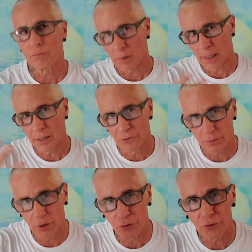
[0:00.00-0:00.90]
I
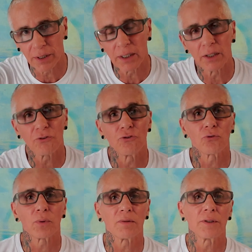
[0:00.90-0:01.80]
had, drinking issues or
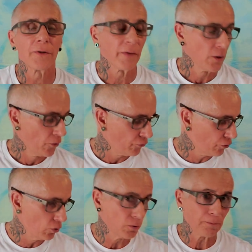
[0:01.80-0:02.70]
whatever.
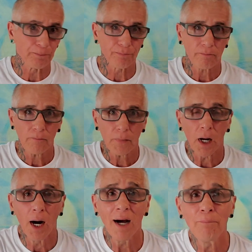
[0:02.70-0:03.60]
So
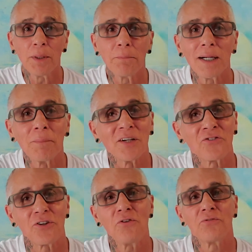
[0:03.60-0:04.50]
I've been by
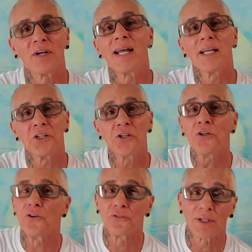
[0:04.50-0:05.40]
myself for 8
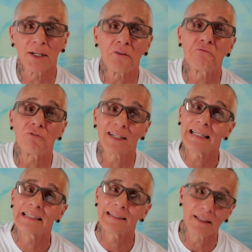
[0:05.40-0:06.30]
years and I
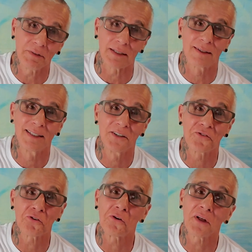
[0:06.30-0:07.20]
freaking love it.
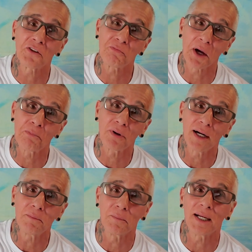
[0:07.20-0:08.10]
So that's my
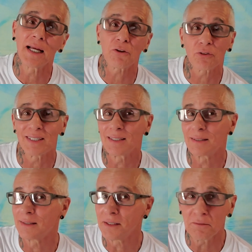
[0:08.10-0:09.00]
problem. I actually
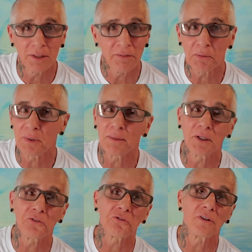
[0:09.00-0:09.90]
love living by
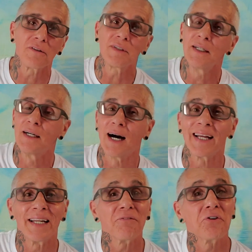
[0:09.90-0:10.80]
myself. I
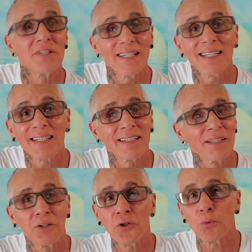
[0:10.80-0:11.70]
never did
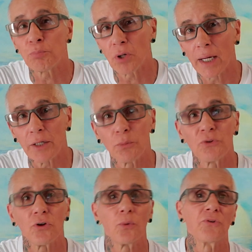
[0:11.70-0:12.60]
it, prior. It
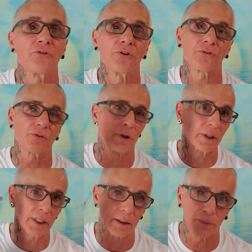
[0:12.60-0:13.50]
was always just,
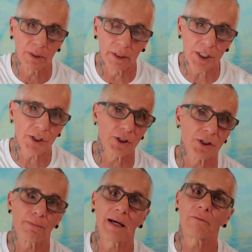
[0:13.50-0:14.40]
again,
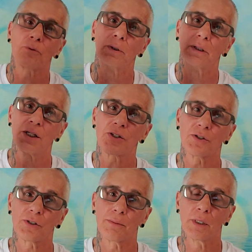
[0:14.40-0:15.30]
relationship after
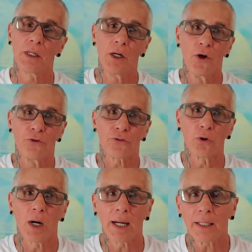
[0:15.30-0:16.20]
relationship.
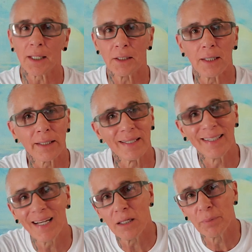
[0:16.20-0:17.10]
So I kind of like it
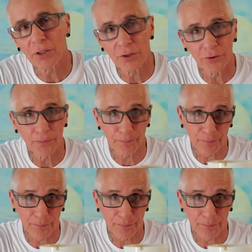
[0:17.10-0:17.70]
now because,